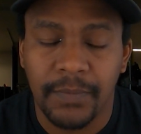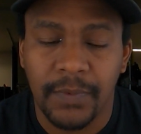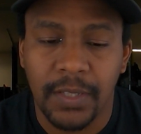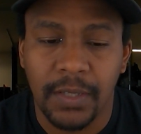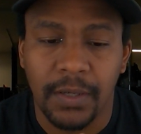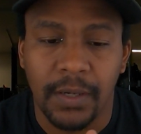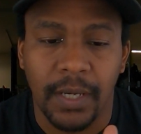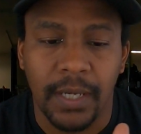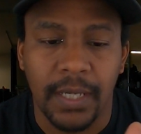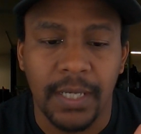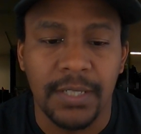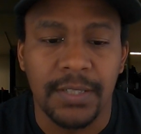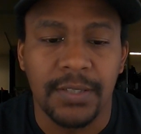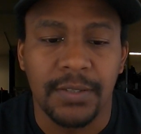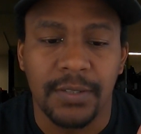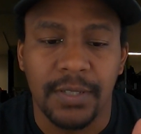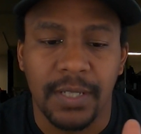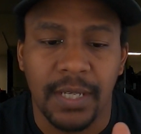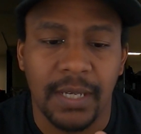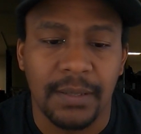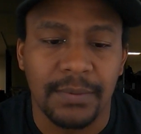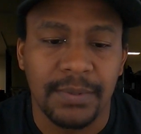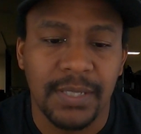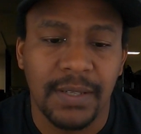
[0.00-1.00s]
Okay, Eastern
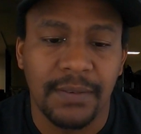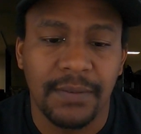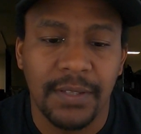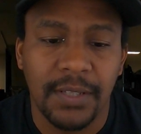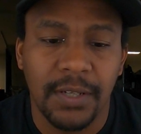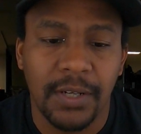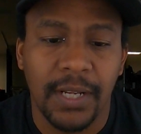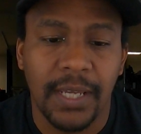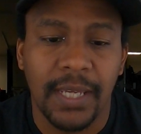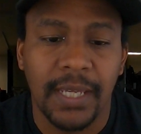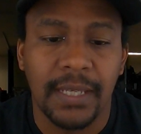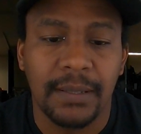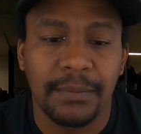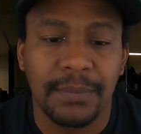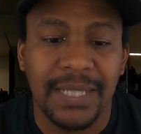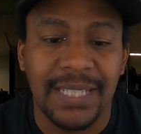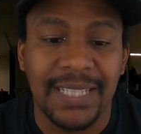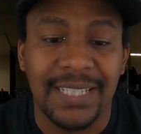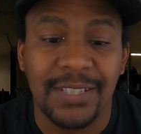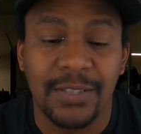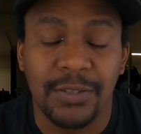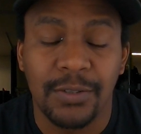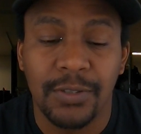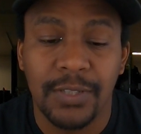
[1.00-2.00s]
time, 7:30 a.m.
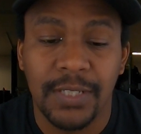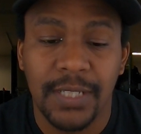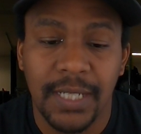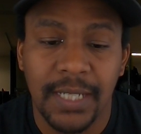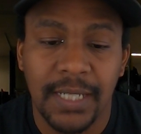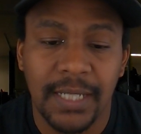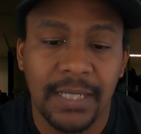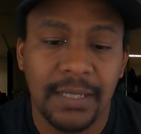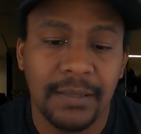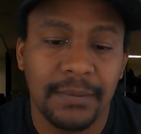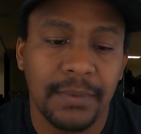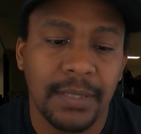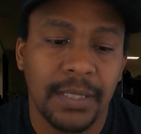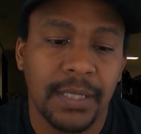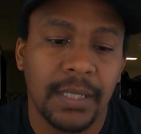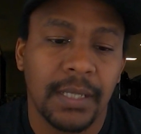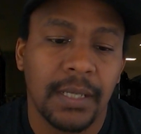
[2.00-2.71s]
Eastern time.